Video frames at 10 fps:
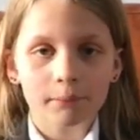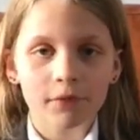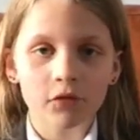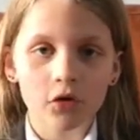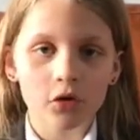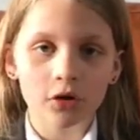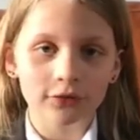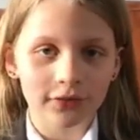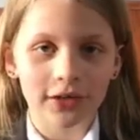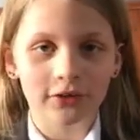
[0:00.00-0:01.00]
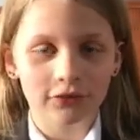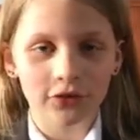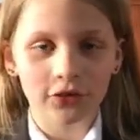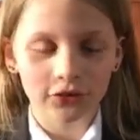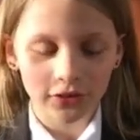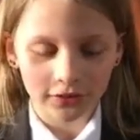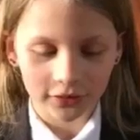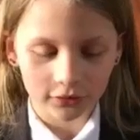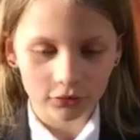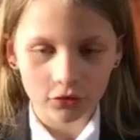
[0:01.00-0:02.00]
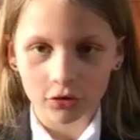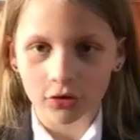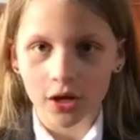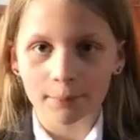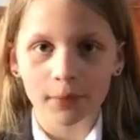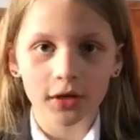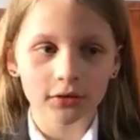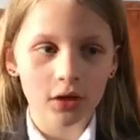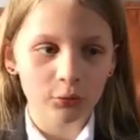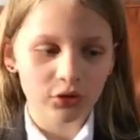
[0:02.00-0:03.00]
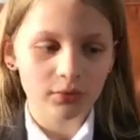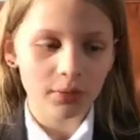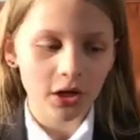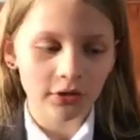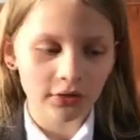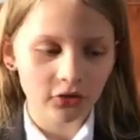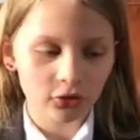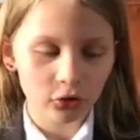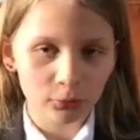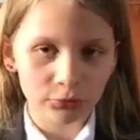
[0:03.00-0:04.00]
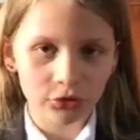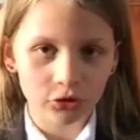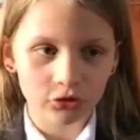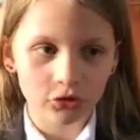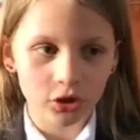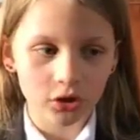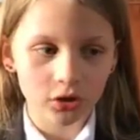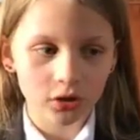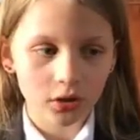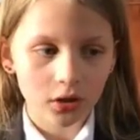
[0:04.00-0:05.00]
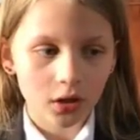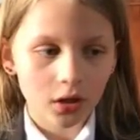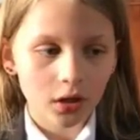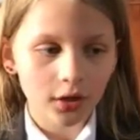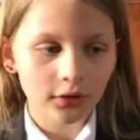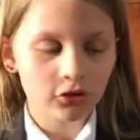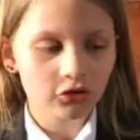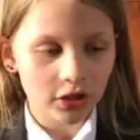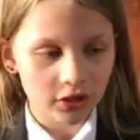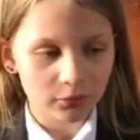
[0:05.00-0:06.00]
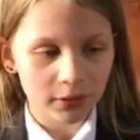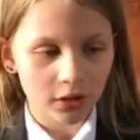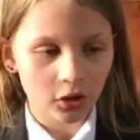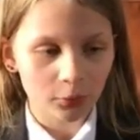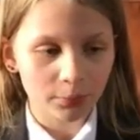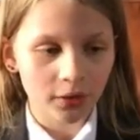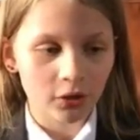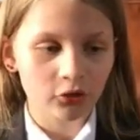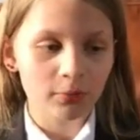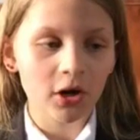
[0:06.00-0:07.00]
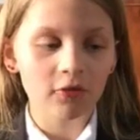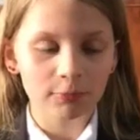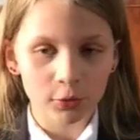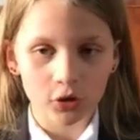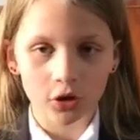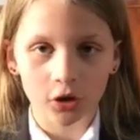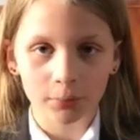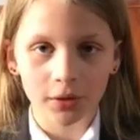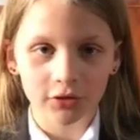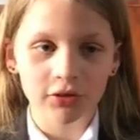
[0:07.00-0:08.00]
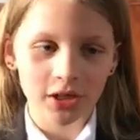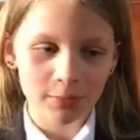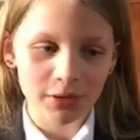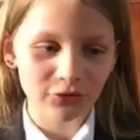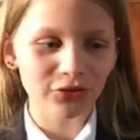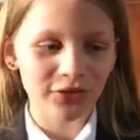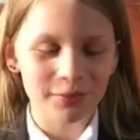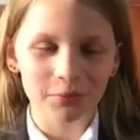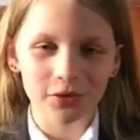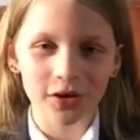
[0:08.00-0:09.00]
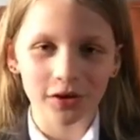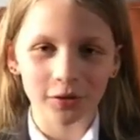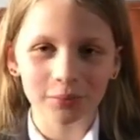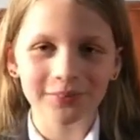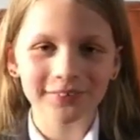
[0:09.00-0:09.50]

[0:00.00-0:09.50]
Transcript: Before lockdown, of course, I did. I was part of the school production. I did Shakespeare Club, and I was part of Book Club. I'd recommend joining Book Club.